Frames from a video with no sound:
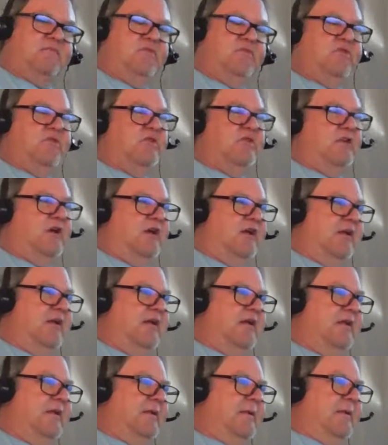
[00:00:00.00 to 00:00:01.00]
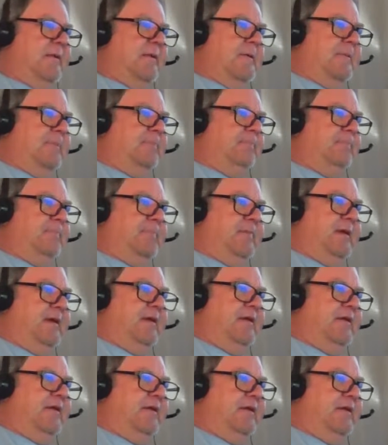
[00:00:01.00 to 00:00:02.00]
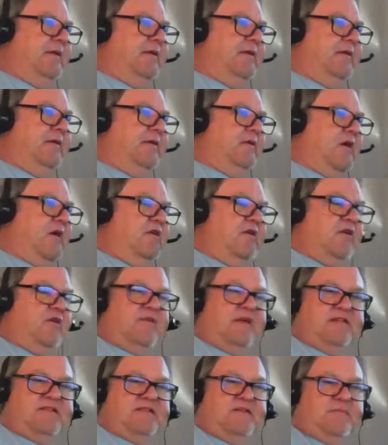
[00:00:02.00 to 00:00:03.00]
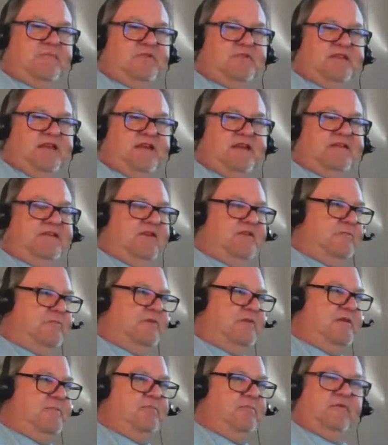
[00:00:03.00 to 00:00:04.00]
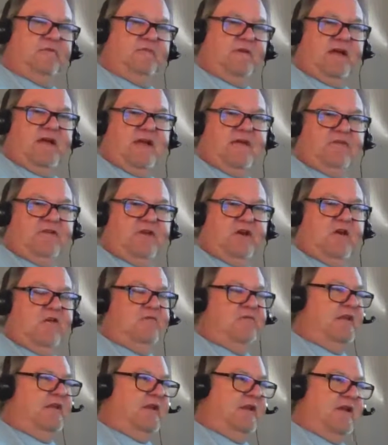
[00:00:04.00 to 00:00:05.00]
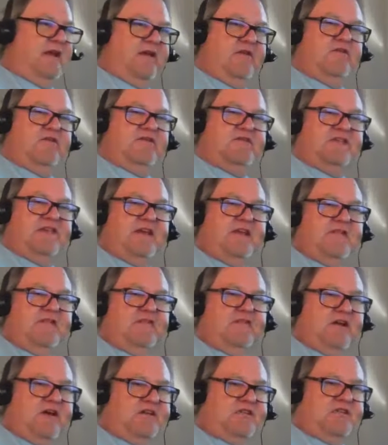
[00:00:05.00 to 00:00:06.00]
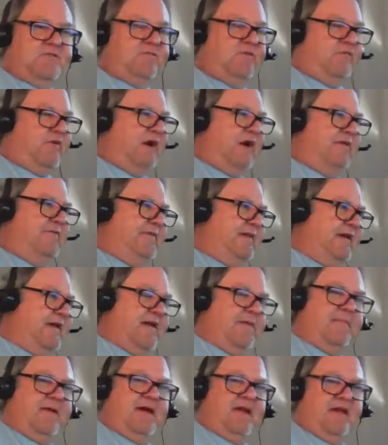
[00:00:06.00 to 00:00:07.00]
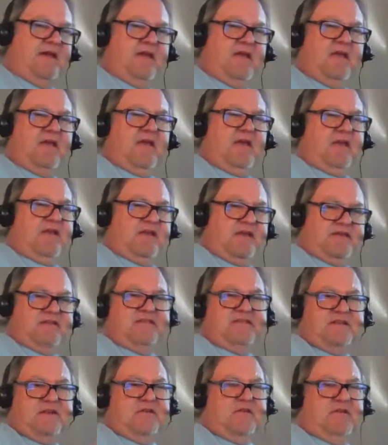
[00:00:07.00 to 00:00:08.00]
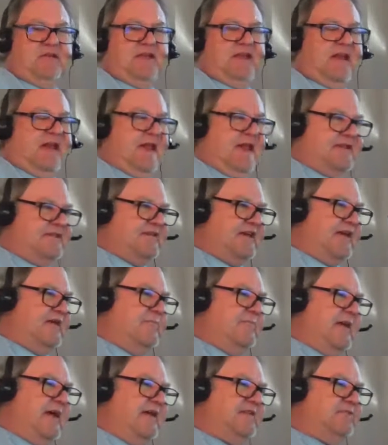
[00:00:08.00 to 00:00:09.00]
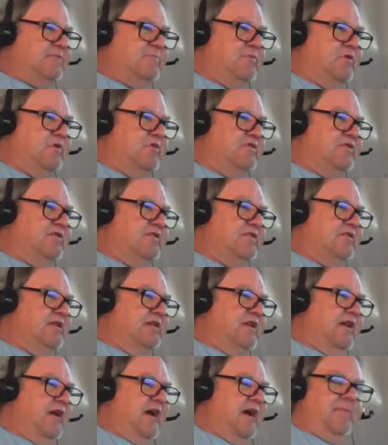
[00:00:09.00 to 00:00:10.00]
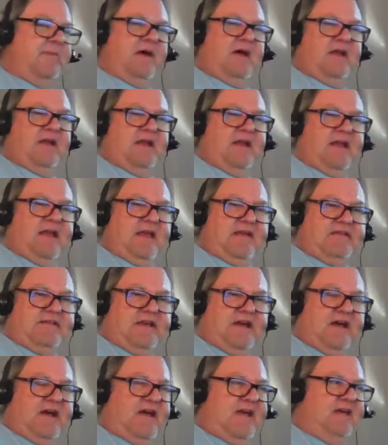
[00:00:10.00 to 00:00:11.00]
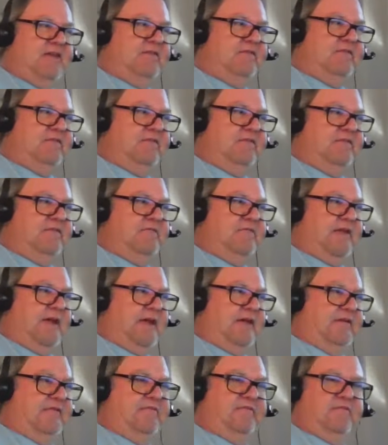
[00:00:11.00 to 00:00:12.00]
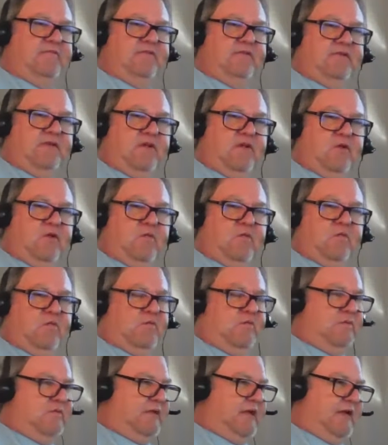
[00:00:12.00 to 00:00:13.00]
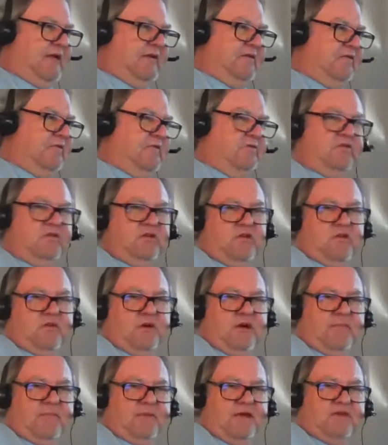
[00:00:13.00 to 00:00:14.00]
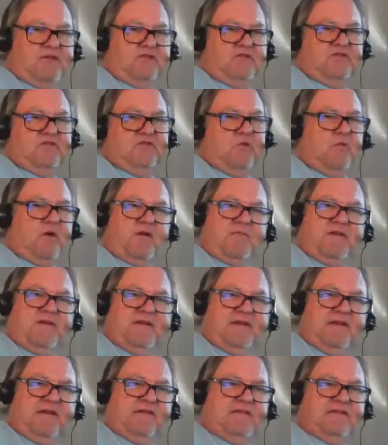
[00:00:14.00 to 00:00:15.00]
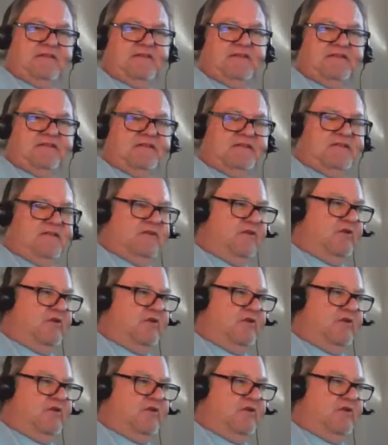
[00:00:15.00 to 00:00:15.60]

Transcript: put it on, and I know that's to protect other people if I have COVID, and I understand the logic behind that. And I'm not necessarily an anti-mask person. I'm not an anti, like, you know, I'm not, don't want to be careless.